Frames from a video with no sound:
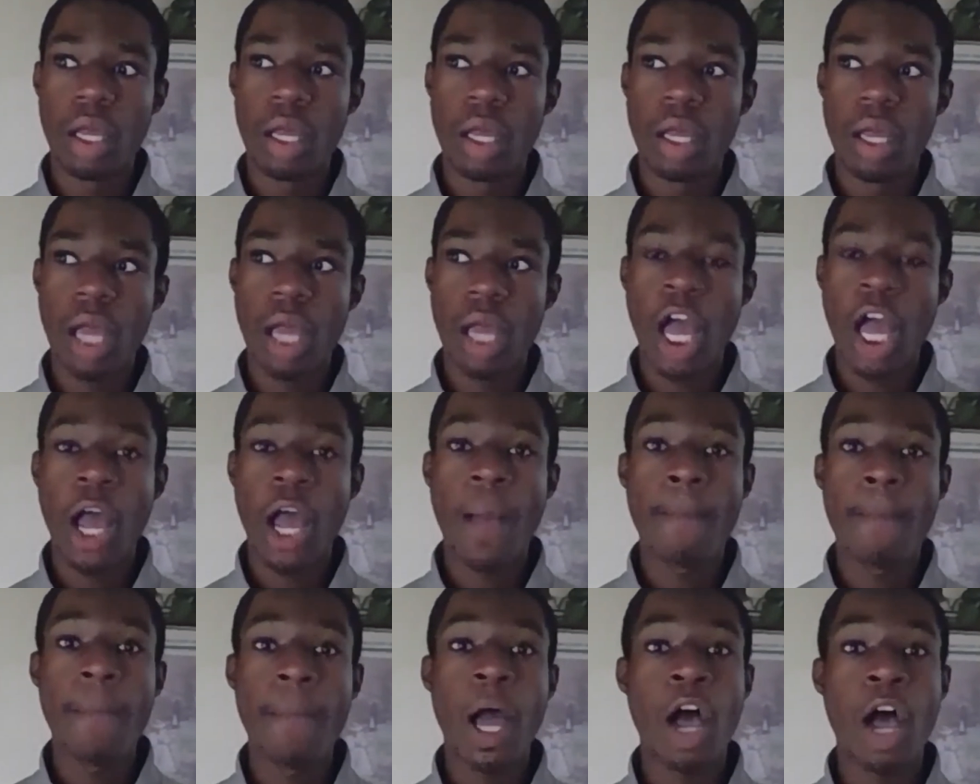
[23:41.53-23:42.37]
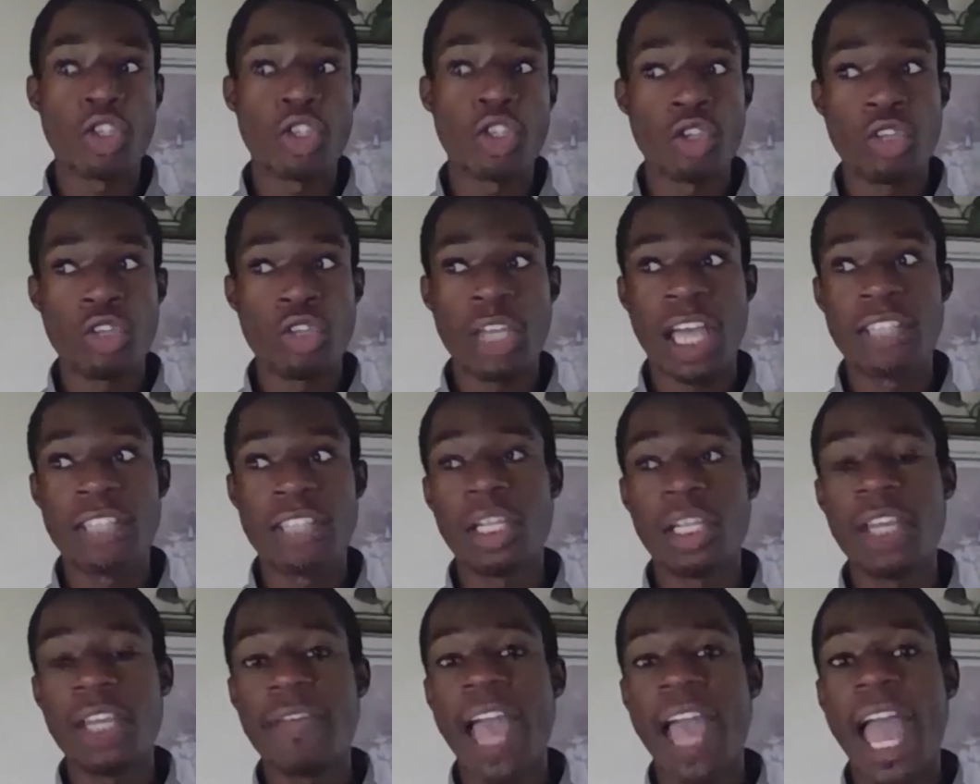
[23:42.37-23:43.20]
Also, you guys,
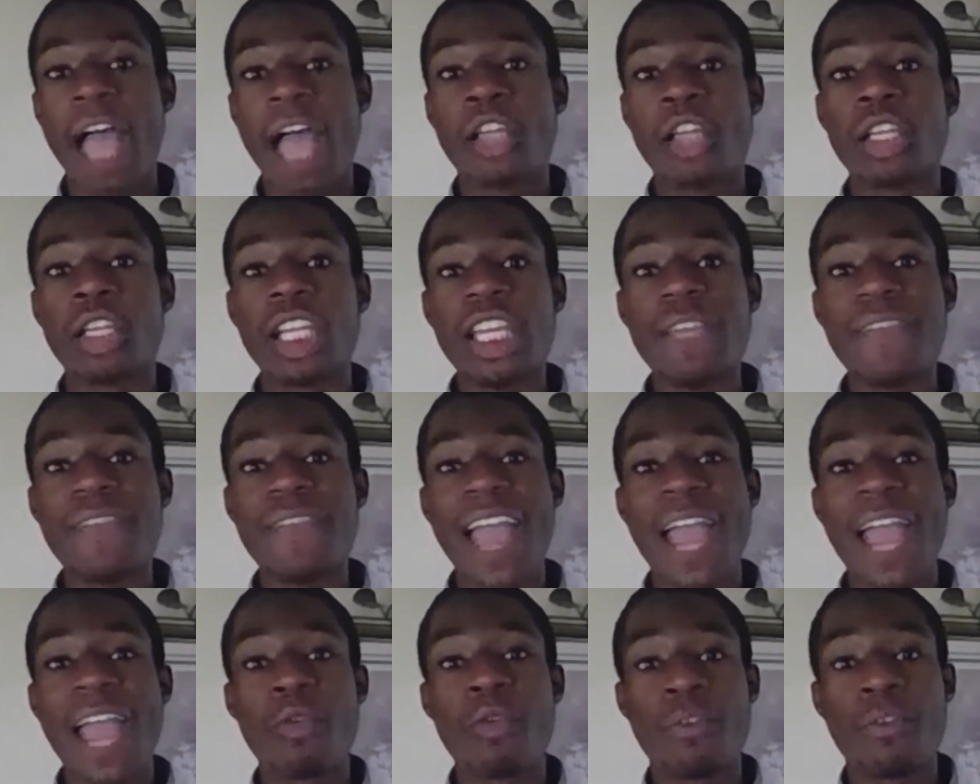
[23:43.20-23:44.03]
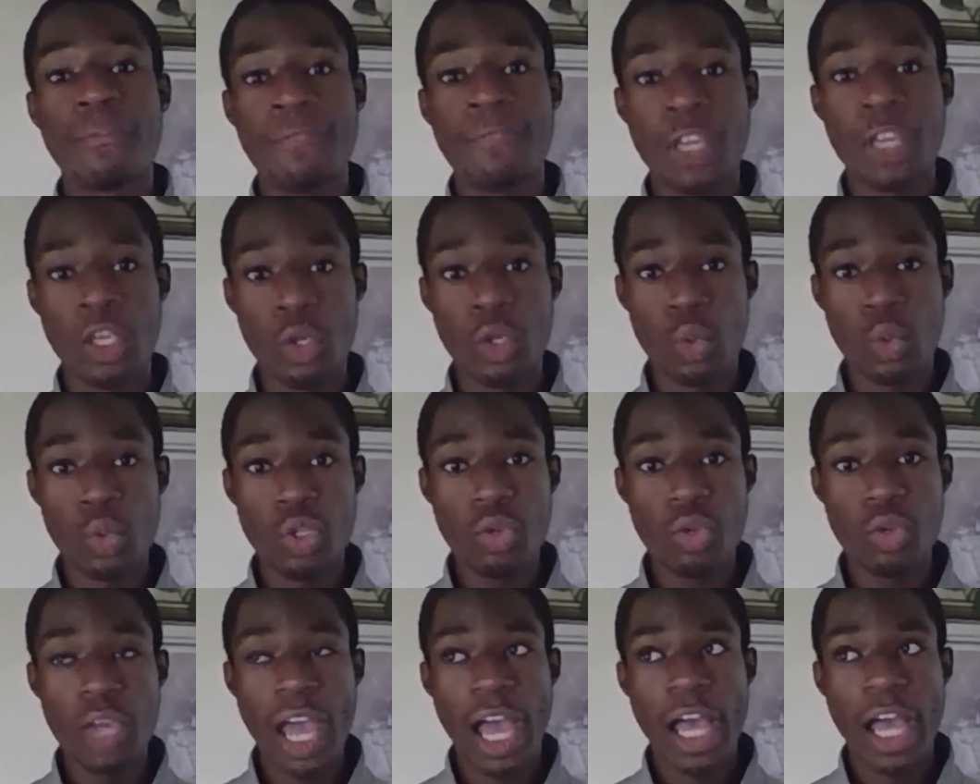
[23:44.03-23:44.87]
leave a review, you
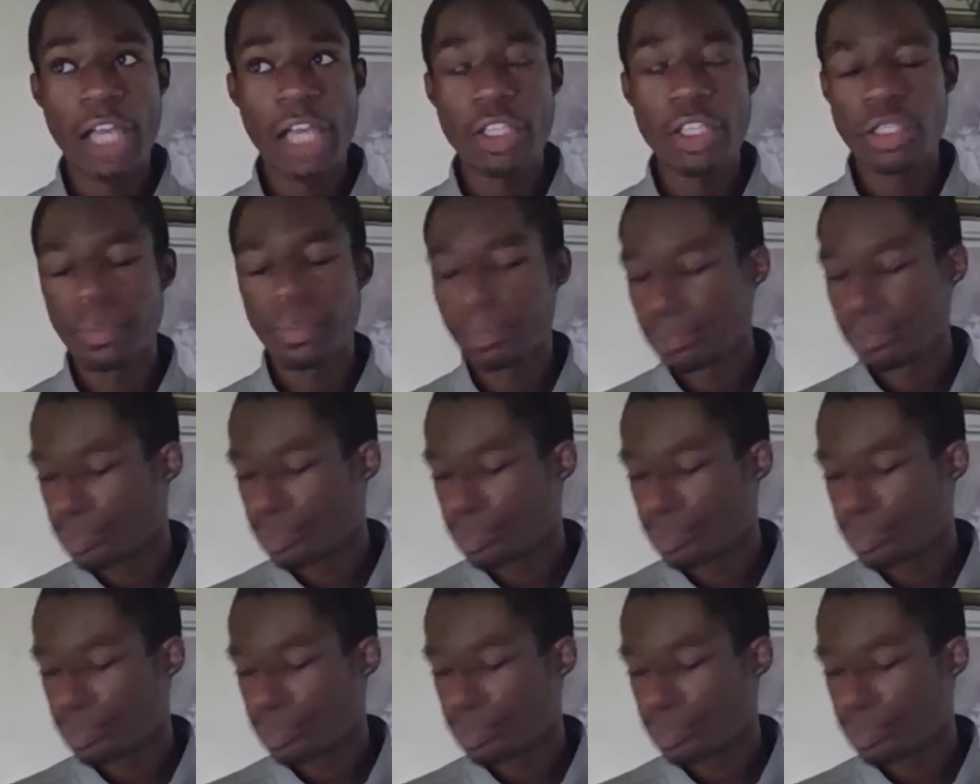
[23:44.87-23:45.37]
guys,